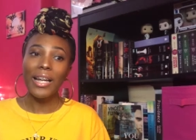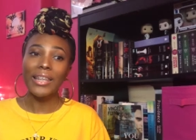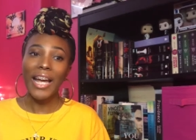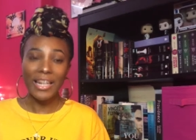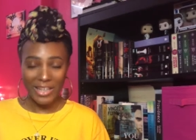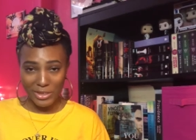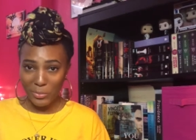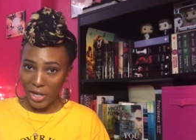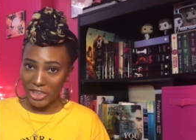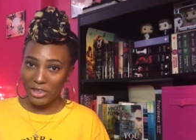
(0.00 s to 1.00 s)
let us
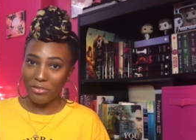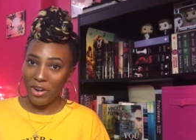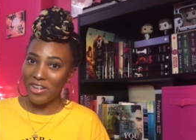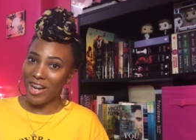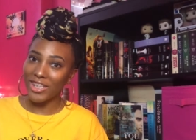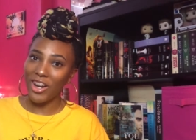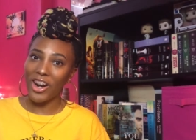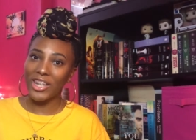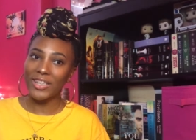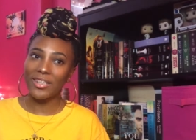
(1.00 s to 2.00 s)
watch The Fault in Our
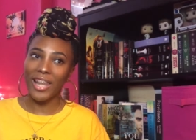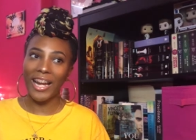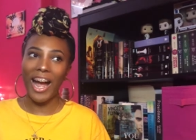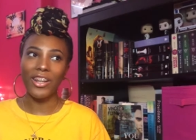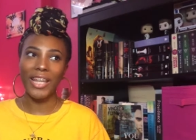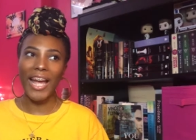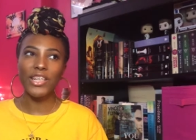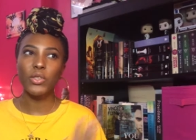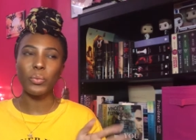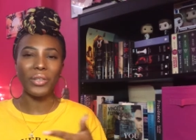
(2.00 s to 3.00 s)
Stars, like our
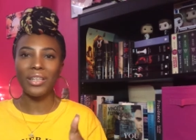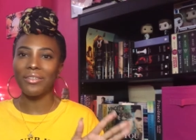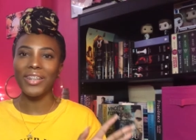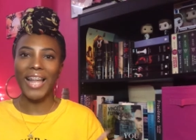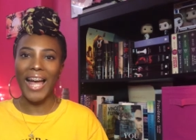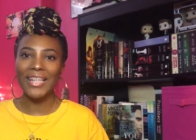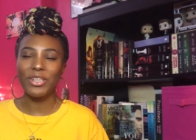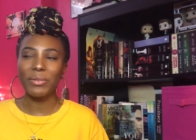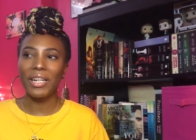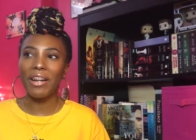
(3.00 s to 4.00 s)
last week of class
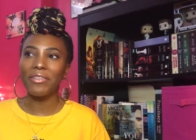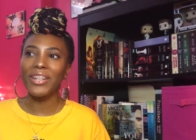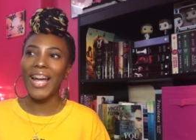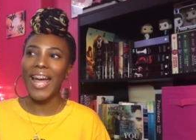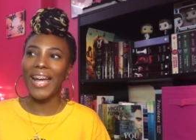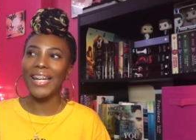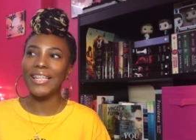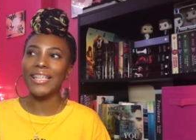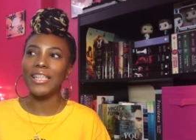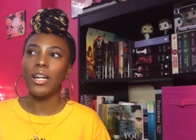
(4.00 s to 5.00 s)
or whatever,
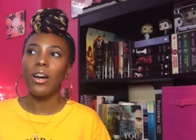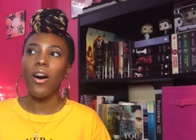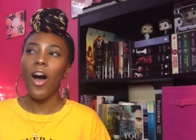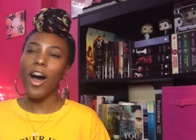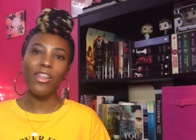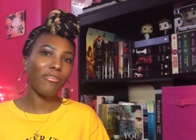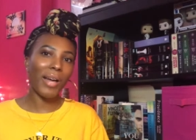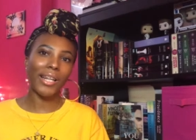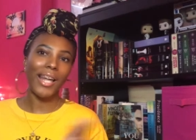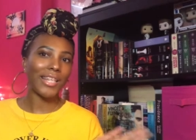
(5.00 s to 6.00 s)
and all of
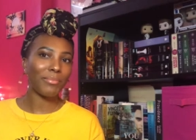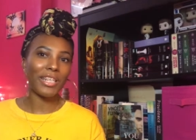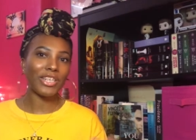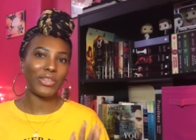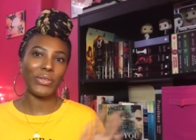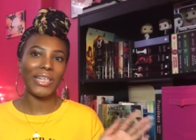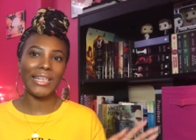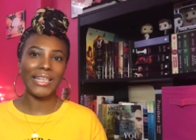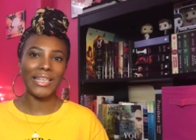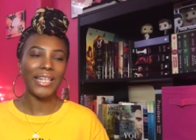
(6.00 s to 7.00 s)
my classmates
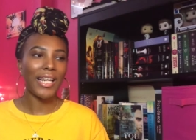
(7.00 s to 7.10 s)
enjoyed it.